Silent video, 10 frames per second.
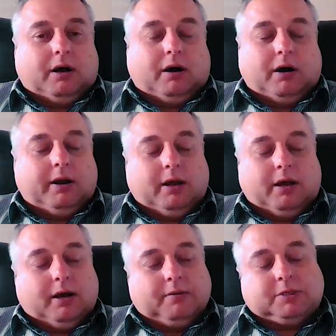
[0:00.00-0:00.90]

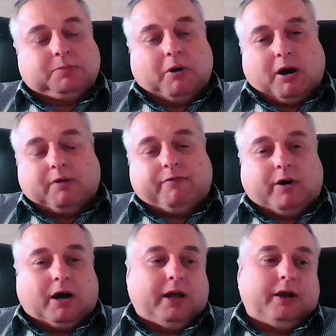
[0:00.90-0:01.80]

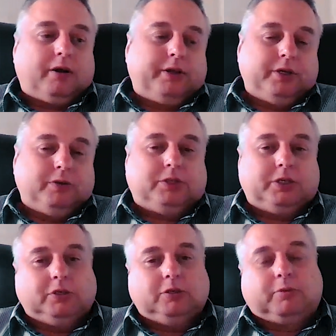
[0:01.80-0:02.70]
Spotify or
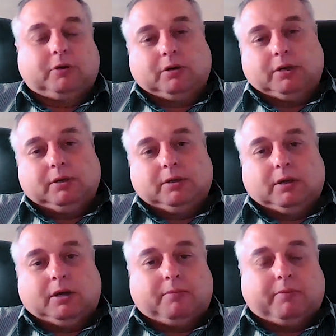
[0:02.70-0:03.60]
YouTube or
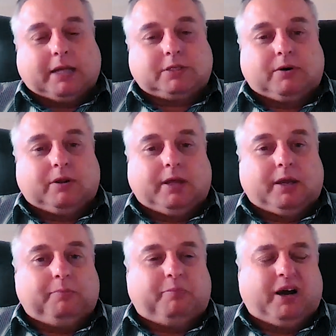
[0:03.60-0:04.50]
that sort of
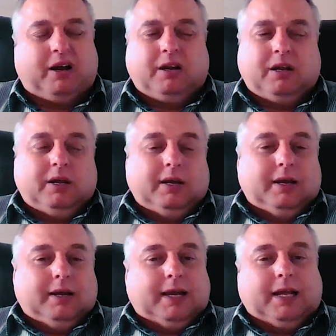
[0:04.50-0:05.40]
thing, but
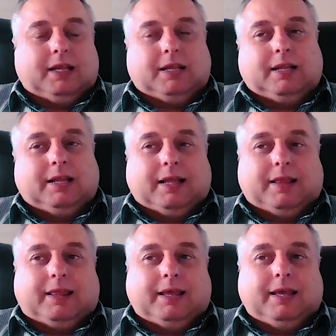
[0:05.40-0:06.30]

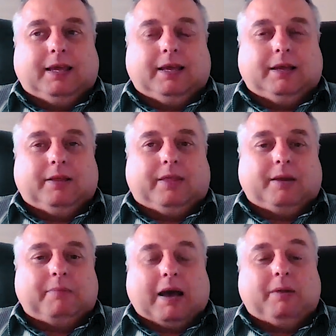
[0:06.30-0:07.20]

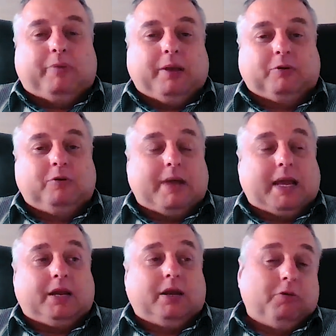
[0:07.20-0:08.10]
the amount of people who
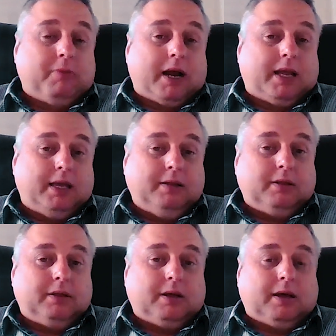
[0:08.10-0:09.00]
make no money
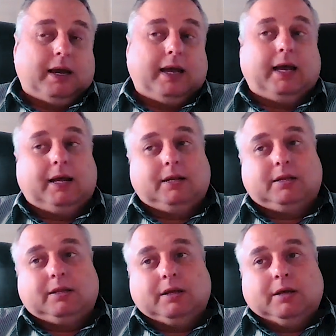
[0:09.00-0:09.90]

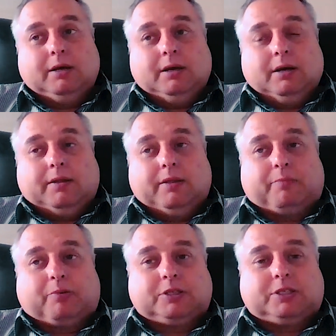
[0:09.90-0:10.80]
and
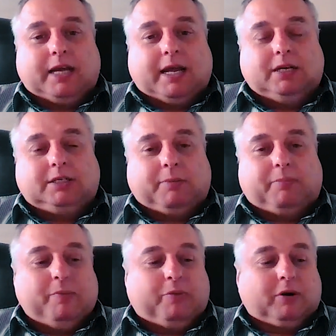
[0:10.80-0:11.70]
the percentage
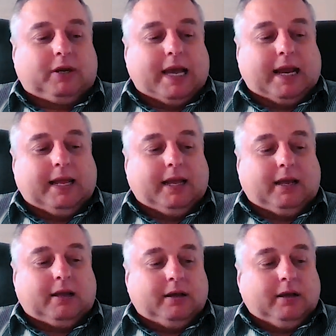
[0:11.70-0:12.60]
that people are
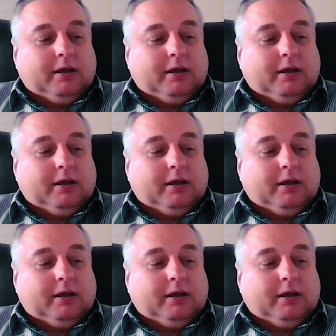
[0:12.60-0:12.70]
getting